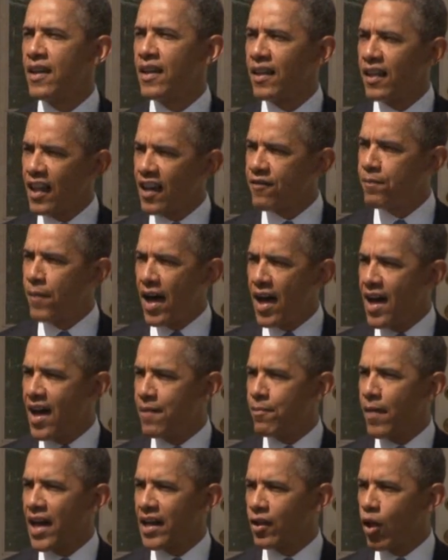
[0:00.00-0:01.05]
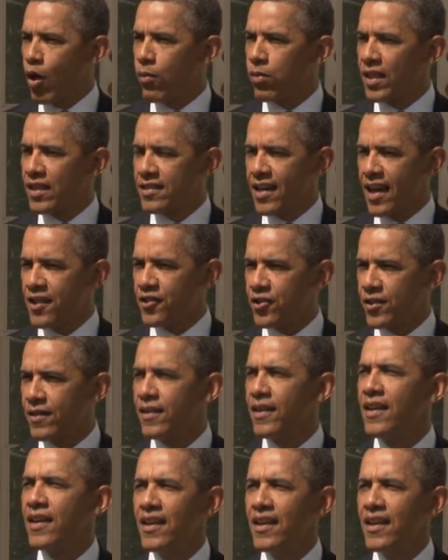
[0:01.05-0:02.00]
left behind by globalization